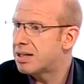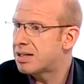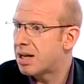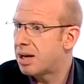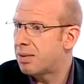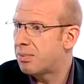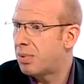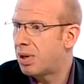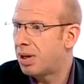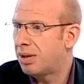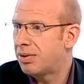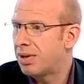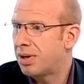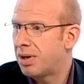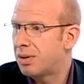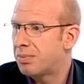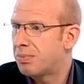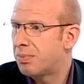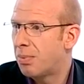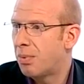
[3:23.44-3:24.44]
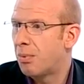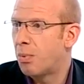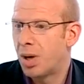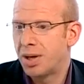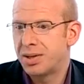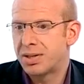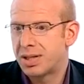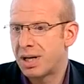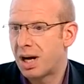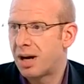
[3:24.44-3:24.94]
said, well, you know,
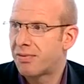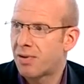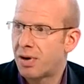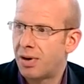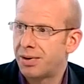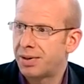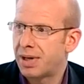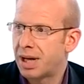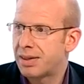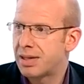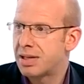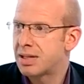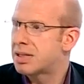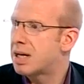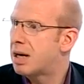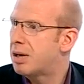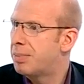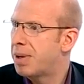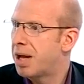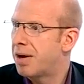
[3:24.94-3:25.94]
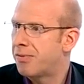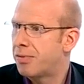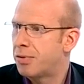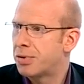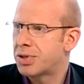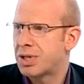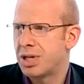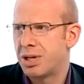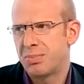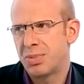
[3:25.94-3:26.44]
one, to die of cot death is terribly
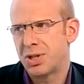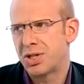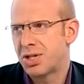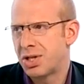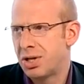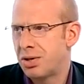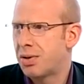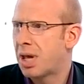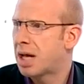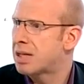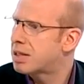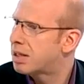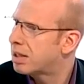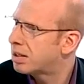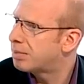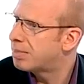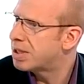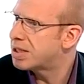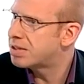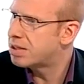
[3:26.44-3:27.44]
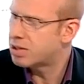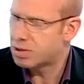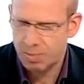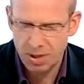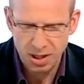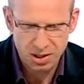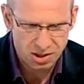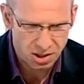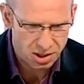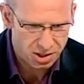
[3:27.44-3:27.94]
unfortunate, but two, that's a little bit
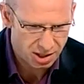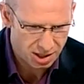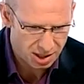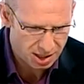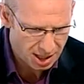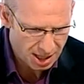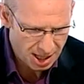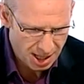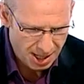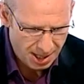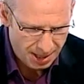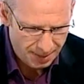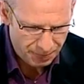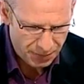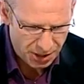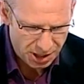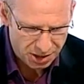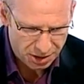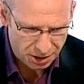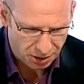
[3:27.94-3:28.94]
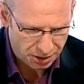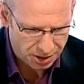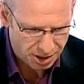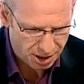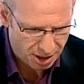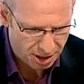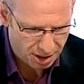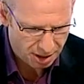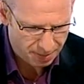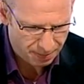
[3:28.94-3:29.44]
suspicious. Yeah. And this
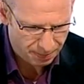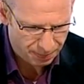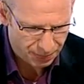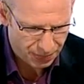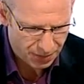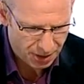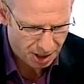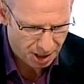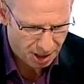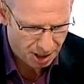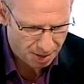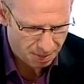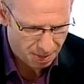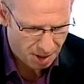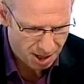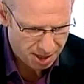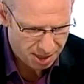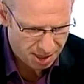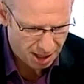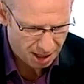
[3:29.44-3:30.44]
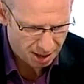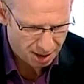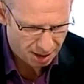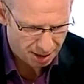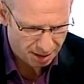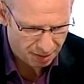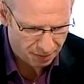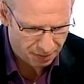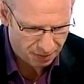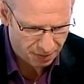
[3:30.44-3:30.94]
doctor, I think,
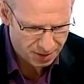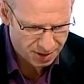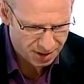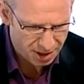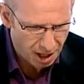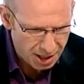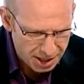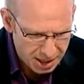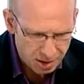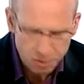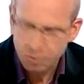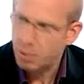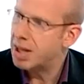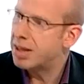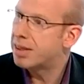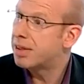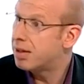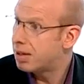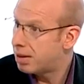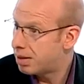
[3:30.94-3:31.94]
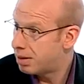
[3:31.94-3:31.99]
kind of sided with